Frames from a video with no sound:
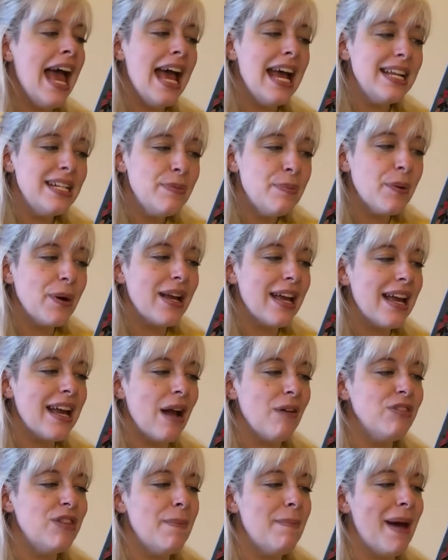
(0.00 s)
and bringing
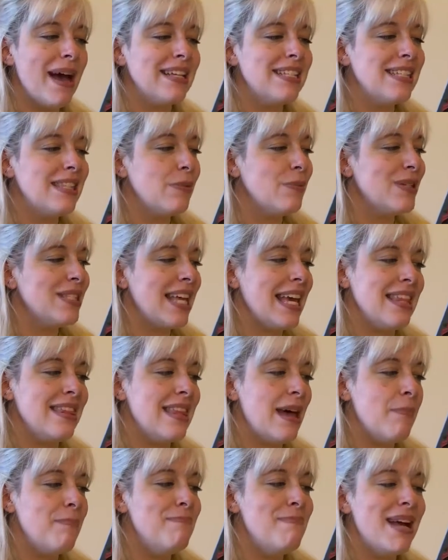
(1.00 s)
out the best that was in
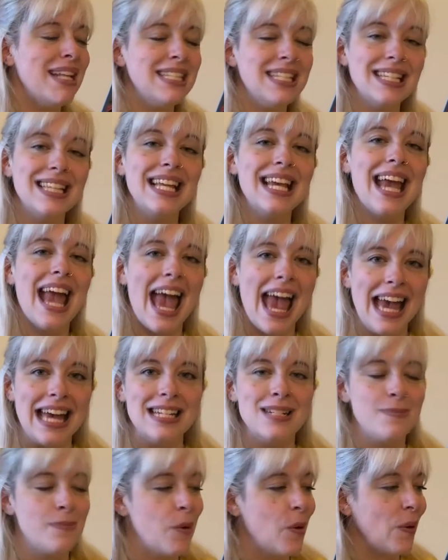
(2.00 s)
them mentally
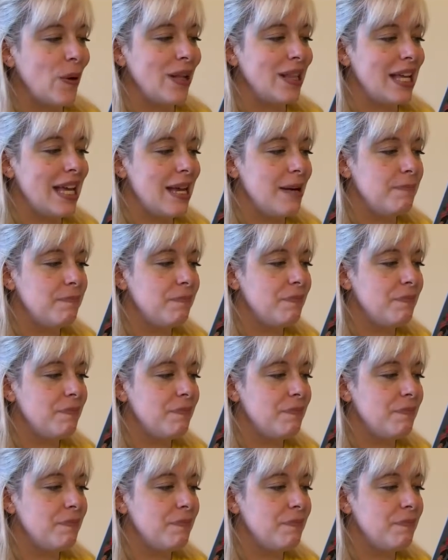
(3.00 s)
and morally